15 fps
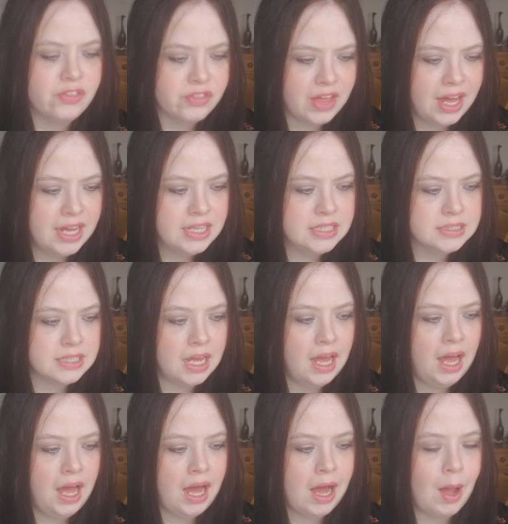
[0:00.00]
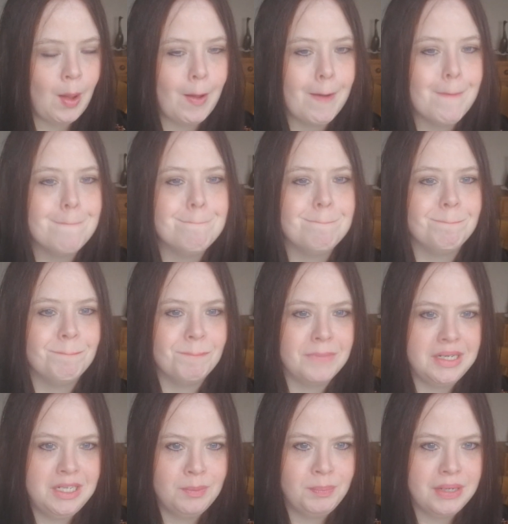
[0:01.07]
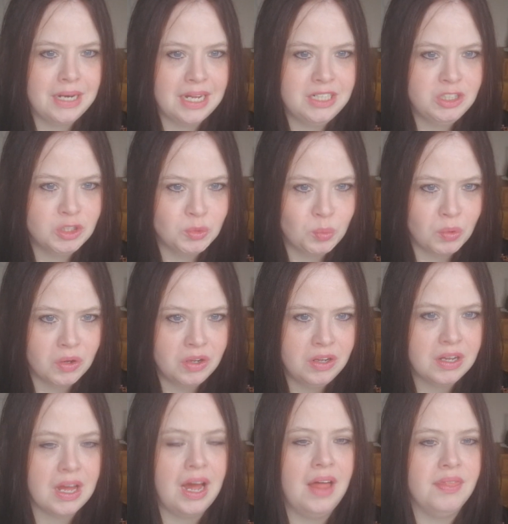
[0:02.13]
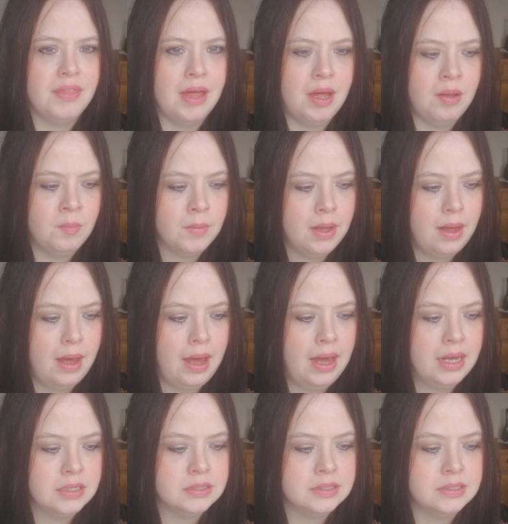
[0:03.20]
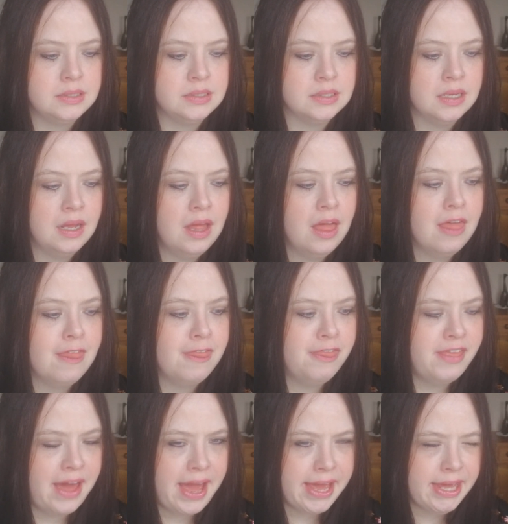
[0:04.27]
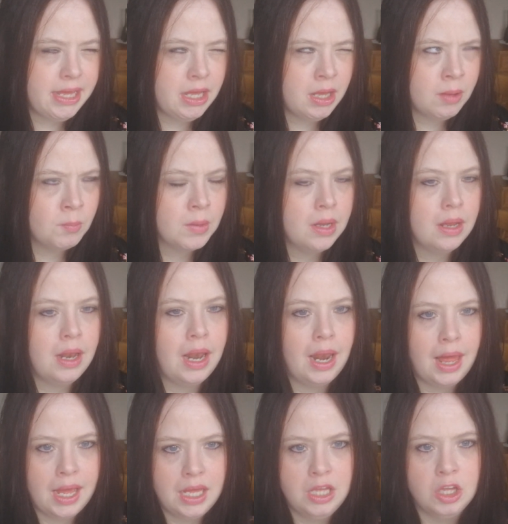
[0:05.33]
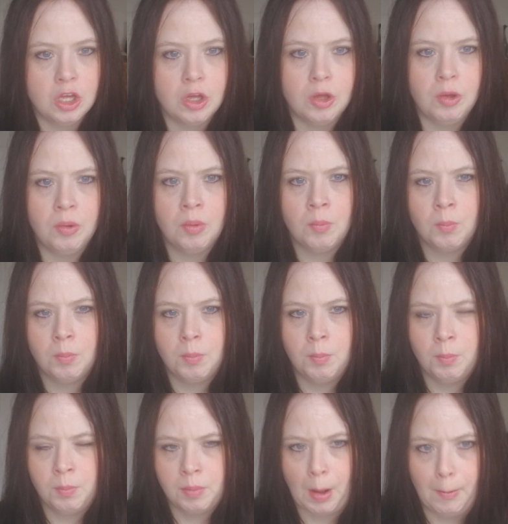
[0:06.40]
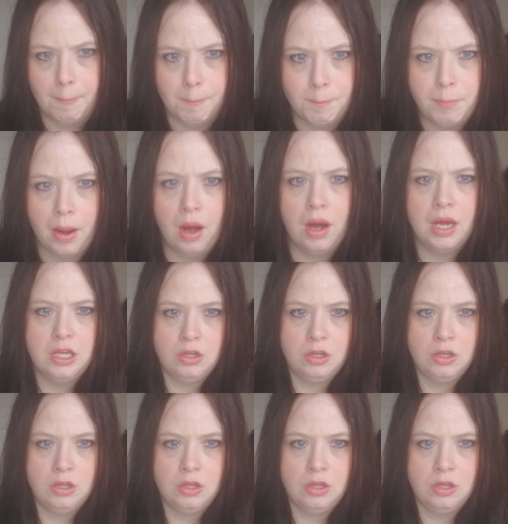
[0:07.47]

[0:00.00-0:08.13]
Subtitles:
That is how manipulators work at their best. They play you by